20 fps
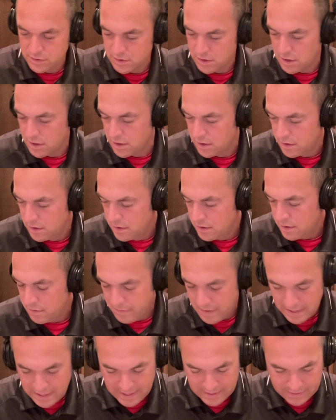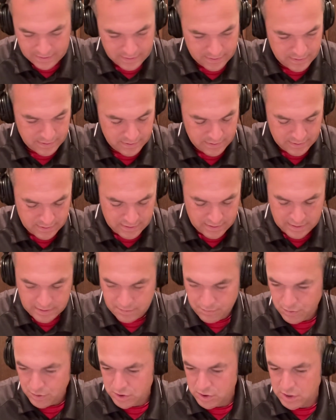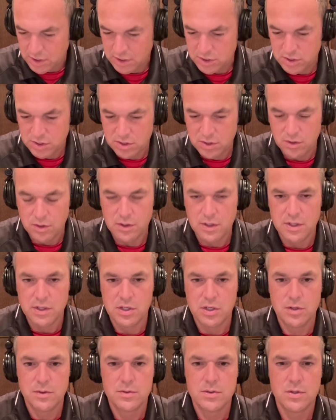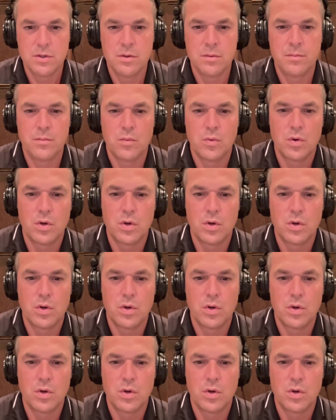our pack. I appreciate you tuning into YouTube, and we'll